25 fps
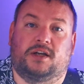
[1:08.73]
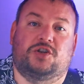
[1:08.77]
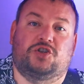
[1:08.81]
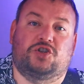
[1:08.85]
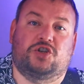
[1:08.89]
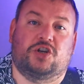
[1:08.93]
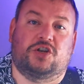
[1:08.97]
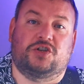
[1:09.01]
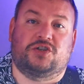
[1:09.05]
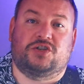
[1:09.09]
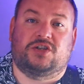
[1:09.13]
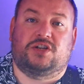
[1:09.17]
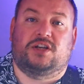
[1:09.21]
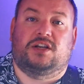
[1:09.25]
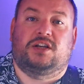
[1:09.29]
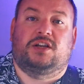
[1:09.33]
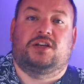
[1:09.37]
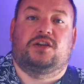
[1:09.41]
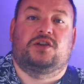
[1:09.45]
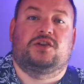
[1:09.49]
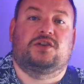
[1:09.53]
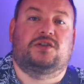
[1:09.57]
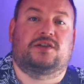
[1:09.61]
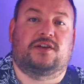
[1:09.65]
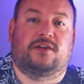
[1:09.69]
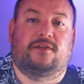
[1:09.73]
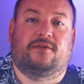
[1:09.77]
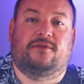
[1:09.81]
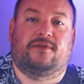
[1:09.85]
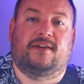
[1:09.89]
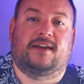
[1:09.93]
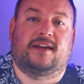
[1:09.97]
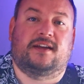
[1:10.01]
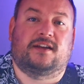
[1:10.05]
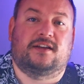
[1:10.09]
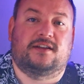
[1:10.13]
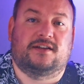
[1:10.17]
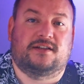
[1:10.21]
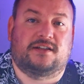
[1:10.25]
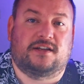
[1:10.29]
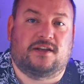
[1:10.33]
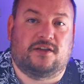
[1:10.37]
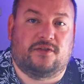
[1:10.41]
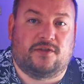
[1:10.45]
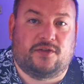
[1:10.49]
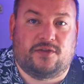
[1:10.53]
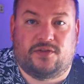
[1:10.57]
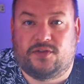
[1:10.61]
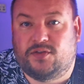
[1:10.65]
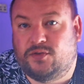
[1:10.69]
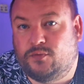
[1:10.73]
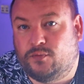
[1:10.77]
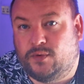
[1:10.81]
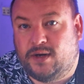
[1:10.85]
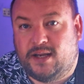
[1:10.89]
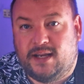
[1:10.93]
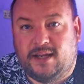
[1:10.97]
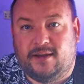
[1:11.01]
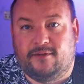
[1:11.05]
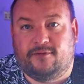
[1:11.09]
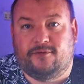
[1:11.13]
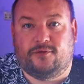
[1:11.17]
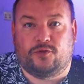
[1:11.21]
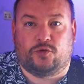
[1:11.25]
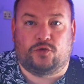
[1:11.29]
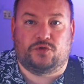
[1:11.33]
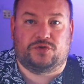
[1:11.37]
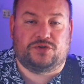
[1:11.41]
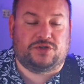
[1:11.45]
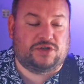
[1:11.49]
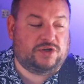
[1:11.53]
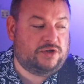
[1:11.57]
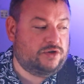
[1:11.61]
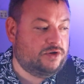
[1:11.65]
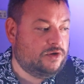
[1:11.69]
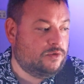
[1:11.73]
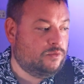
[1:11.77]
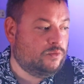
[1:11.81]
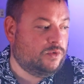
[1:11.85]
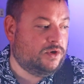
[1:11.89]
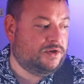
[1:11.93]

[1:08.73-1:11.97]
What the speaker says: just use fingers 3, 4, 2 and